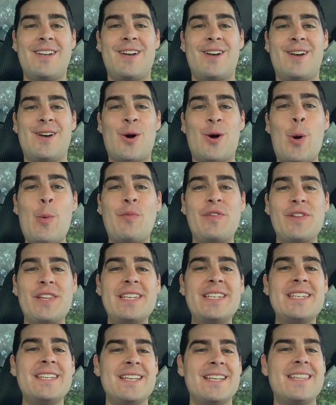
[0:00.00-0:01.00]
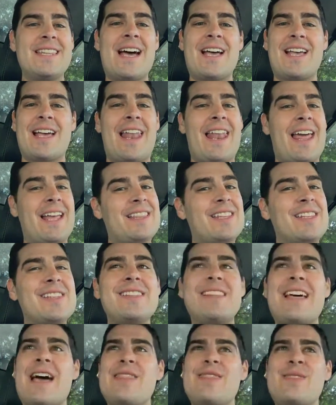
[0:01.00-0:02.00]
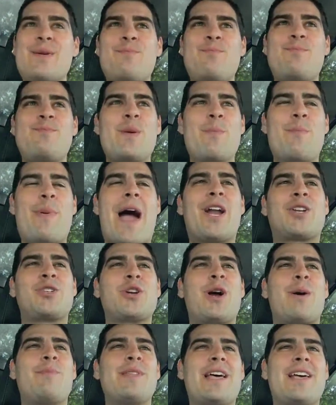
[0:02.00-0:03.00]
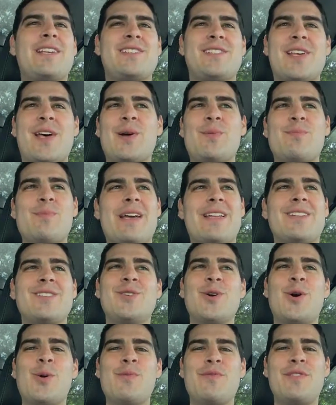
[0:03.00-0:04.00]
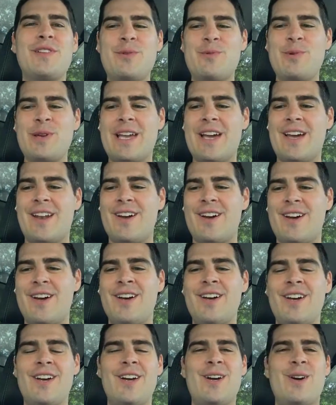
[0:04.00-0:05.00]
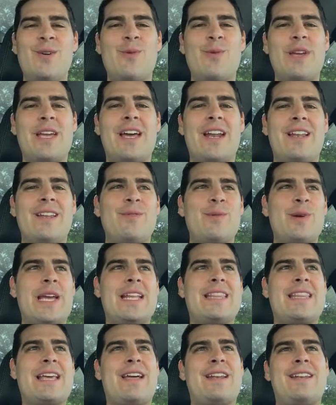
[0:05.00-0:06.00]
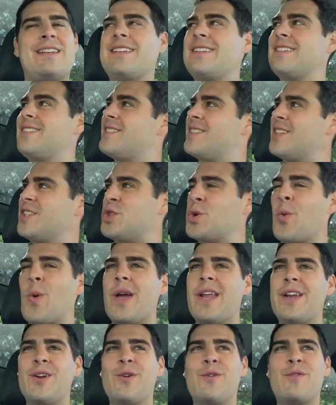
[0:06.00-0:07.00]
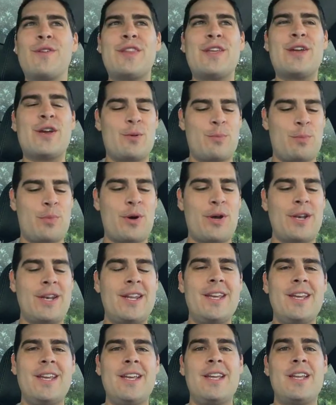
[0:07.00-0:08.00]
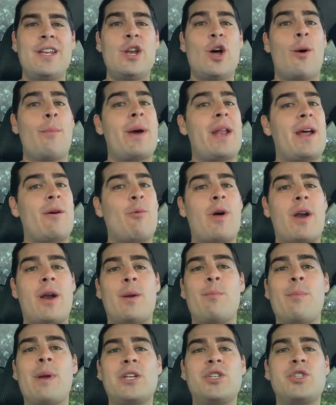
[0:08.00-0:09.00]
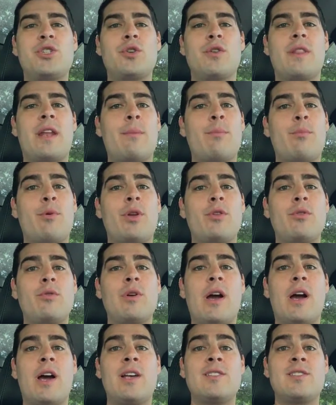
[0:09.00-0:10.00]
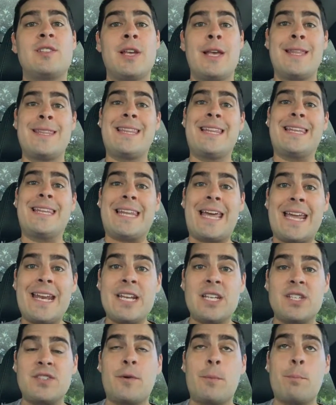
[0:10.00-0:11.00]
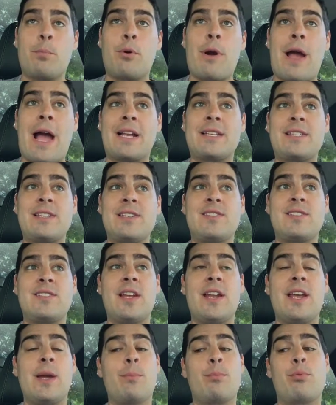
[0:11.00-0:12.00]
Hopefully, that I like the backdrop of that setup, man. So hopefully we get that situated over there. But no, man, I wanted to make sure that I bring you guys the latest from practice today.